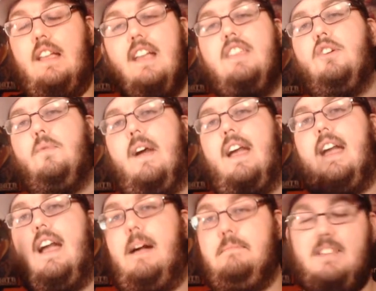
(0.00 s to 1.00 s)
Either
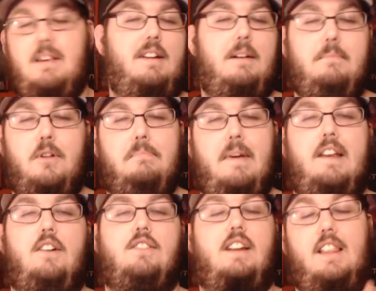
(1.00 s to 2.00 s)
way, I'm summoning on both
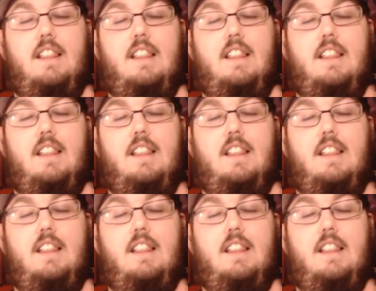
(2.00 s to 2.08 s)
banners and I